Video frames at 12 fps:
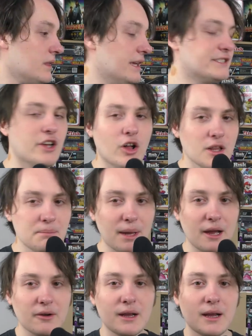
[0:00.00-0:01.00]
It's all
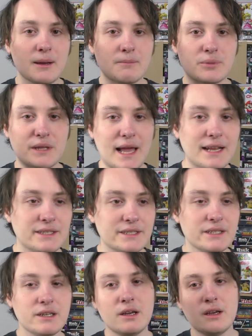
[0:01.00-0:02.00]
about
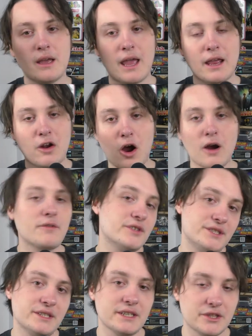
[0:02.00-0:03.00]
planting and
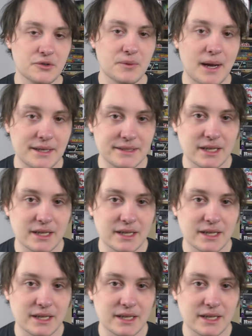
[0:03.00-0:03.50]
harvesting at the right